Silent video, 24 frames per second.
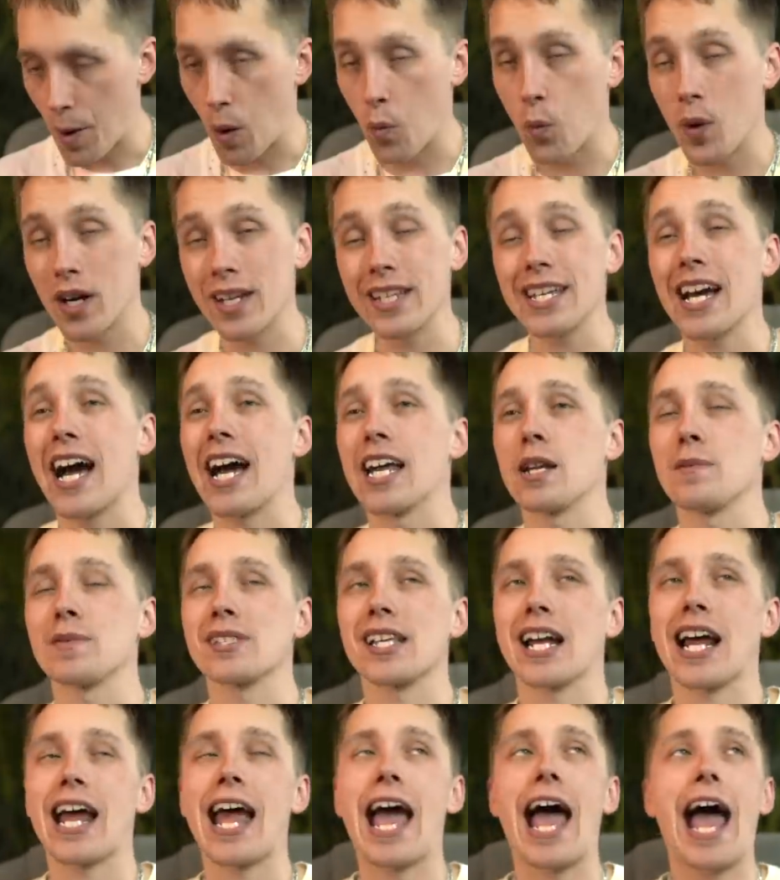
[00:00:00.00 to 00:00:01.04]
But one of the items
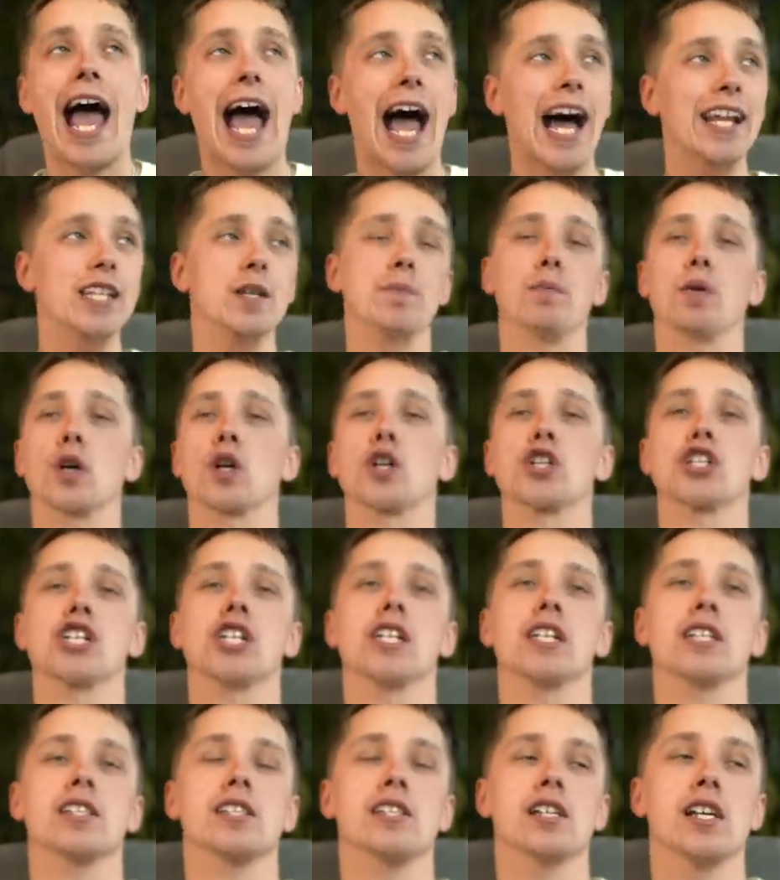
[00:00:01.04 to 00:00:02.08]
that I had to
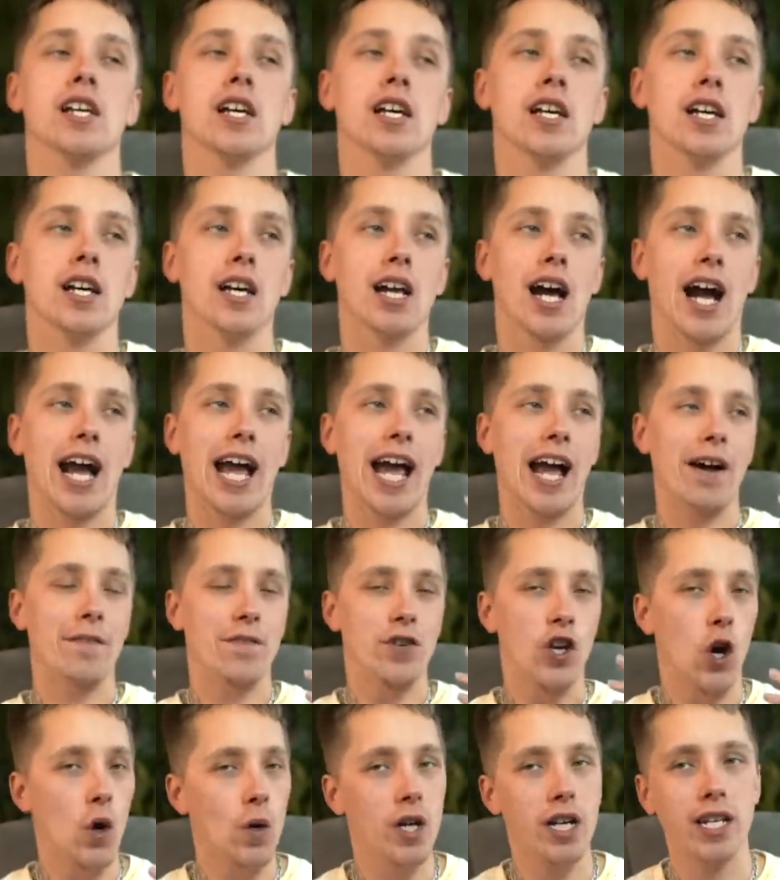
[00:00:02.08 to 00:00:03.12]
purchase I have
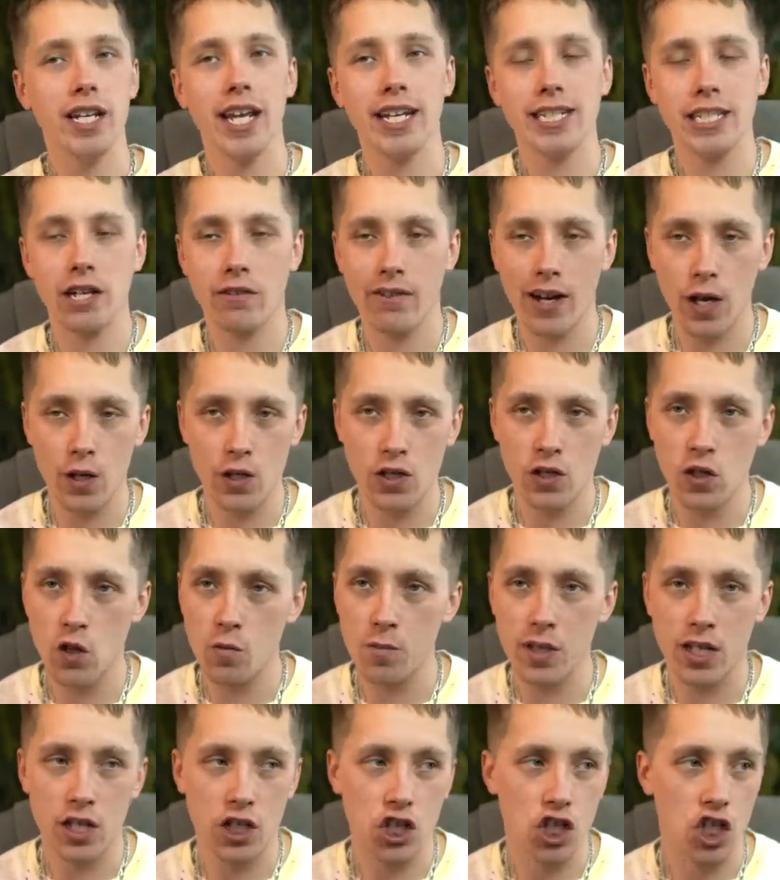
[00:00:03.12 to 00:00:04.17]
no connect at round two
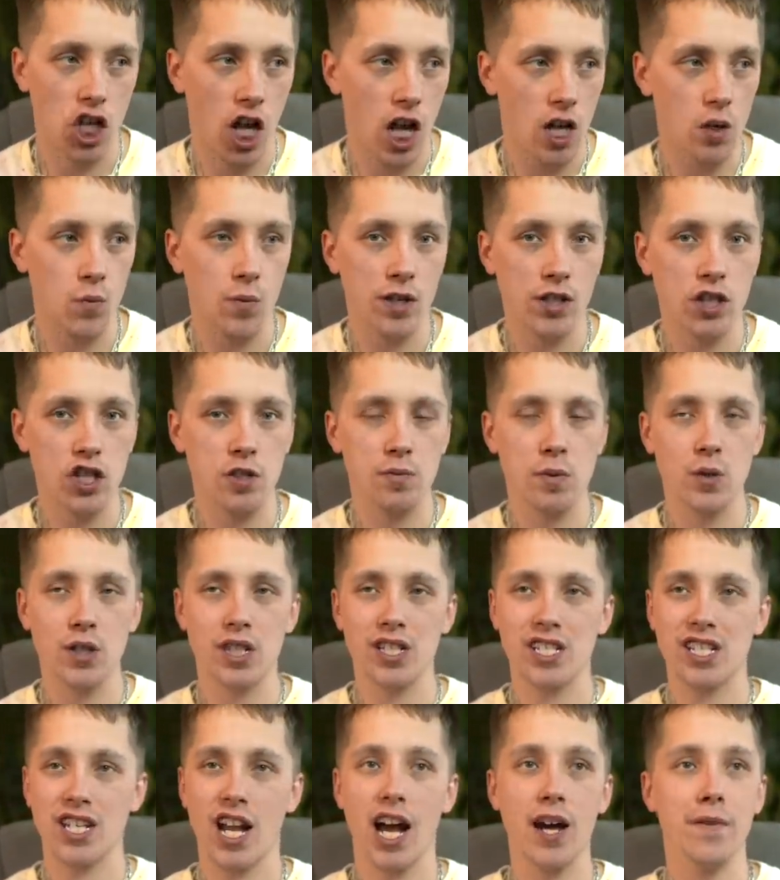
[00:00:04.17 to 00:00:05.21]
because Sean Wotherspoon
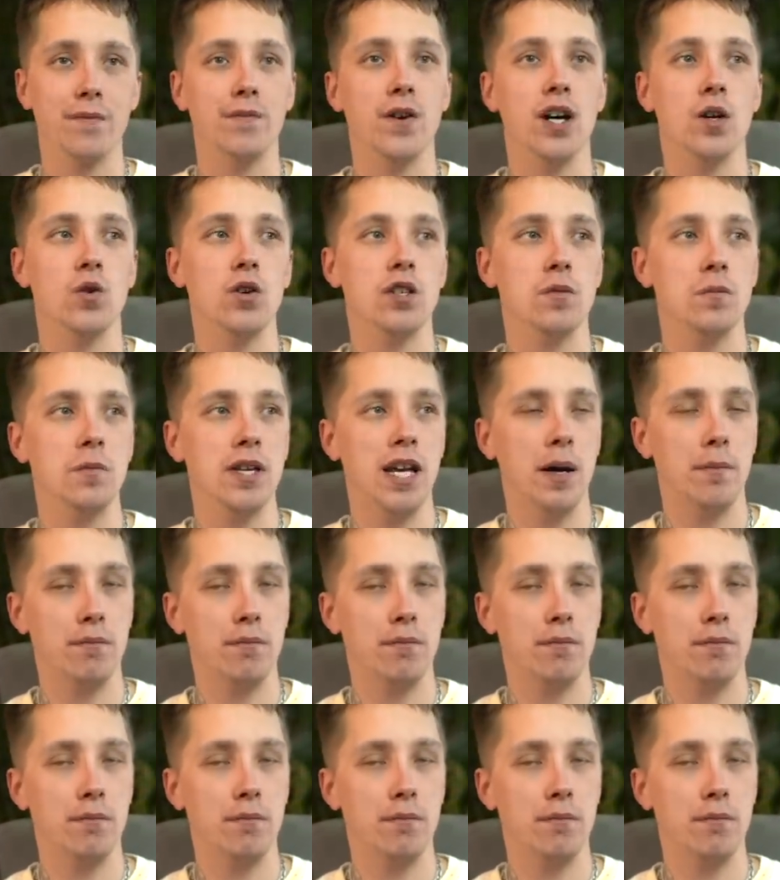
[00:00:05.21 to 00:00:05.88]
does not fuck with me.